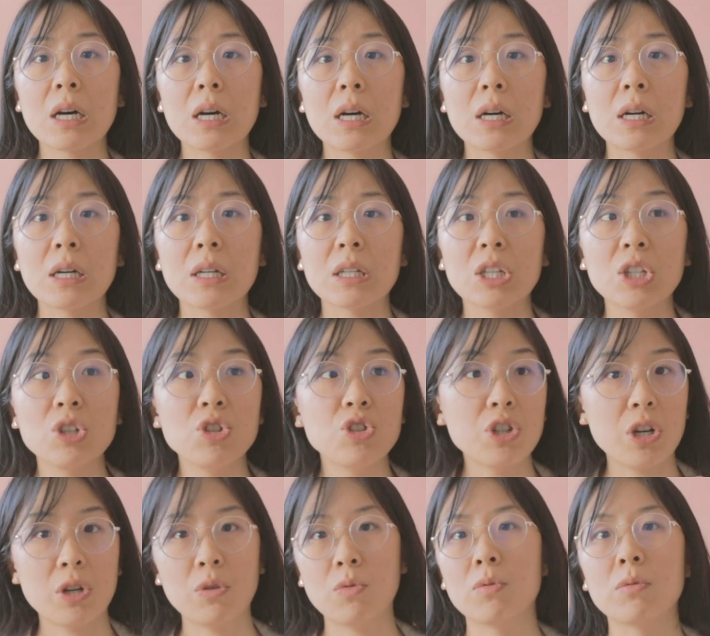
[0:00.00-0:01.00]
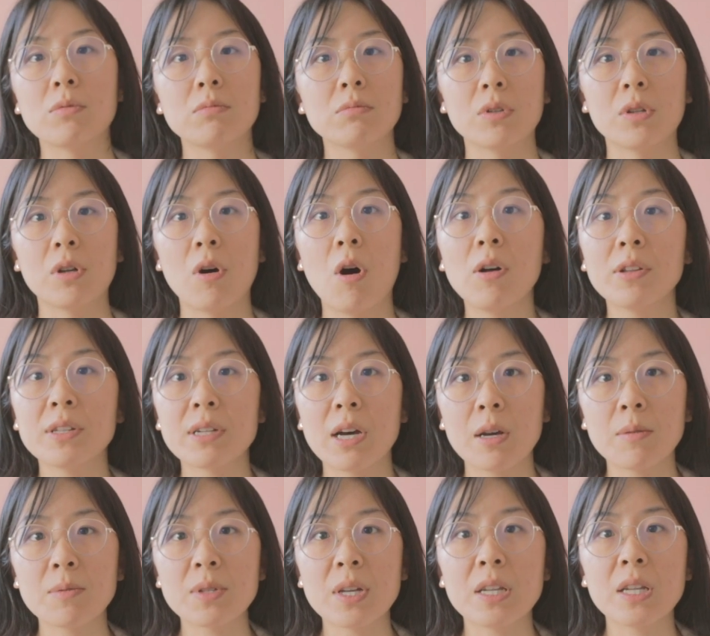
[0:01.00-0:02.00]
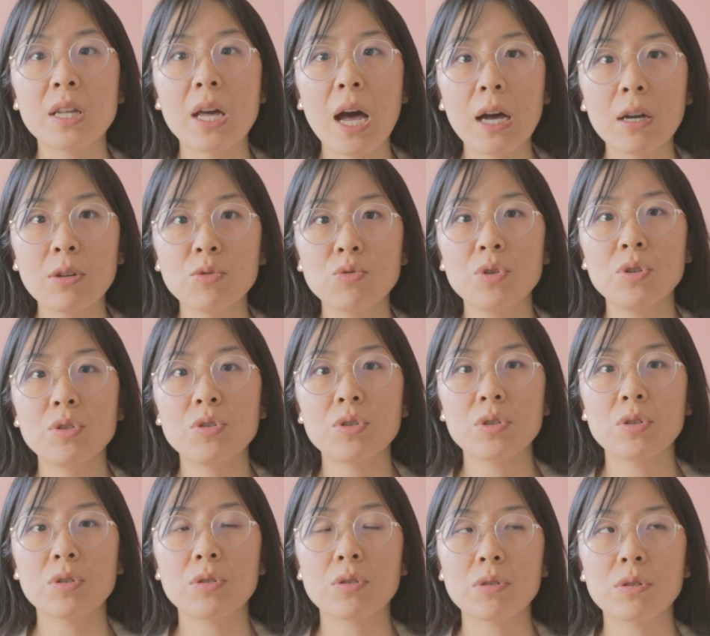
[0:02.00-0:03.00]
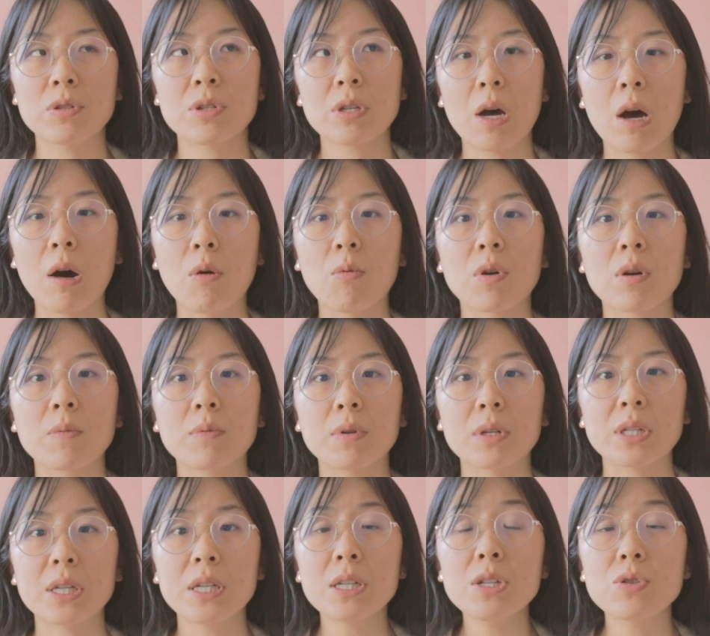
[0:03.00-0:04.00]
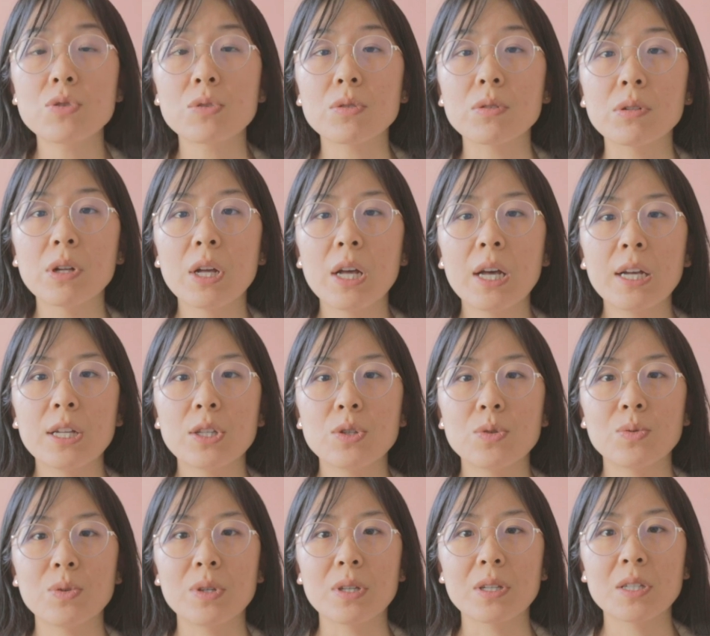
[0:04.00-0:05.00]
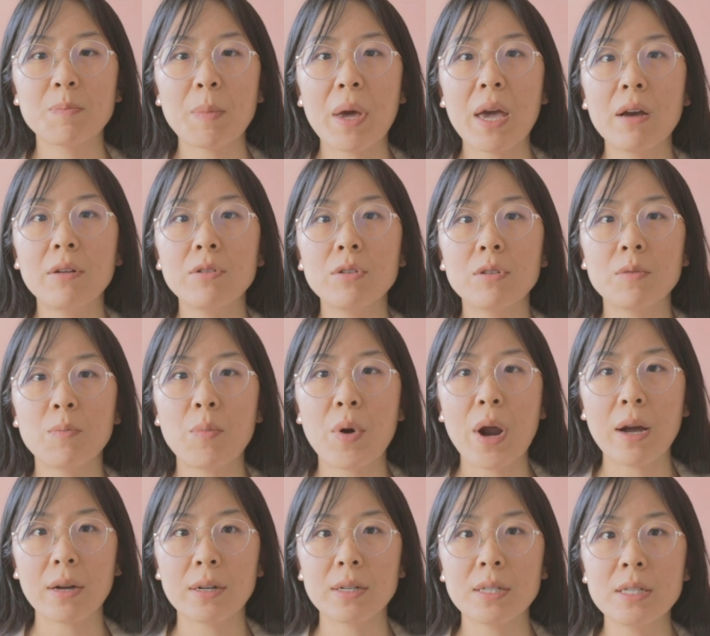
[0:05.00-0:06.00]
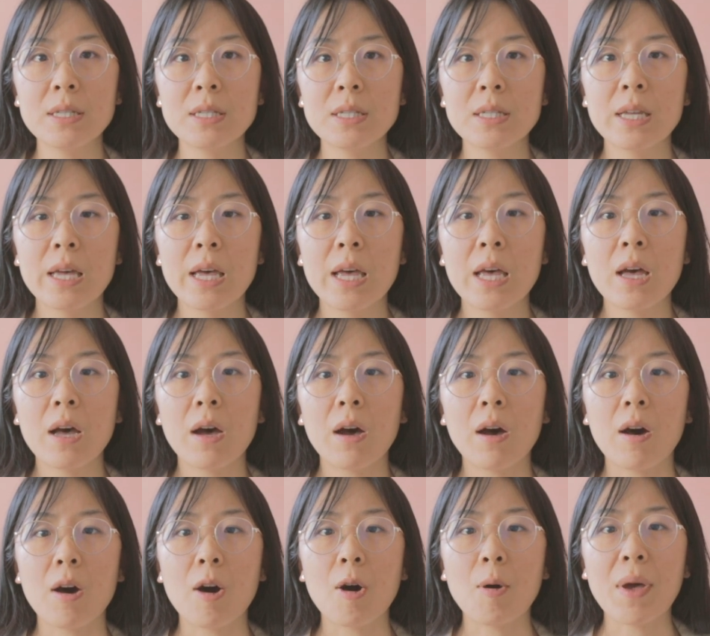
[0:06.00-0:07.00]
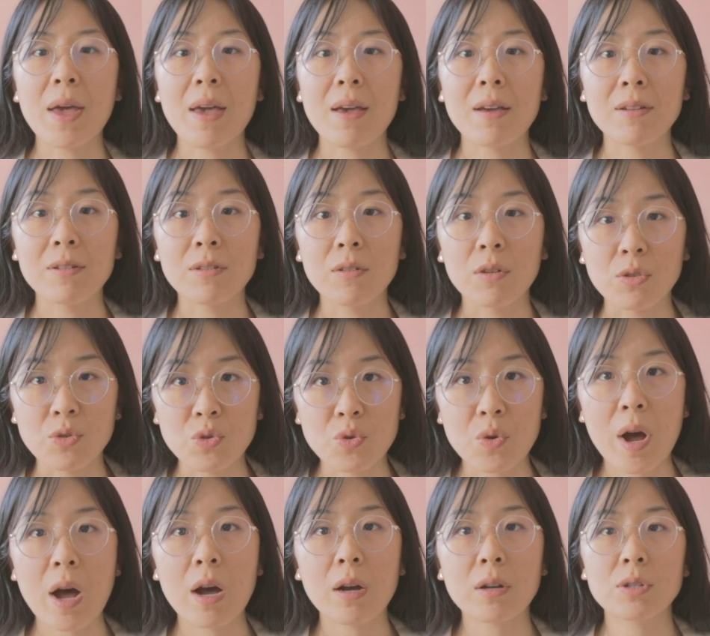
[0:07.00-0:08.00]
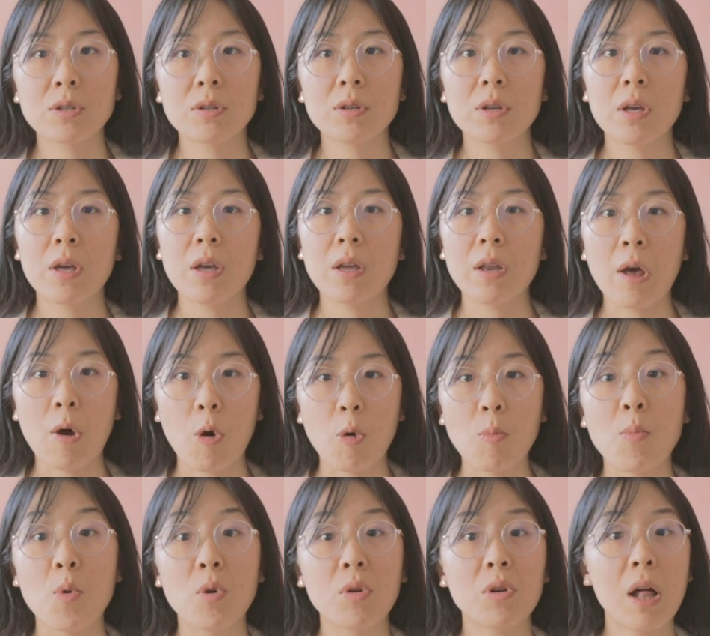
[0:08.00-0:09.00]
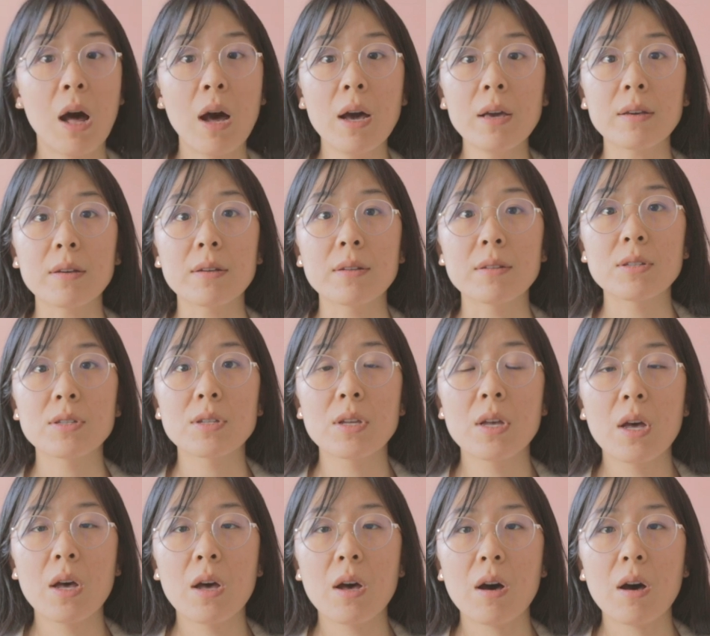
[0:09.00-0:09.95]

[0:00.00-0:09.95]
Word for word: uh, in general in all times and it actually just hurts our potential to expand our practice um, and attract and help more clients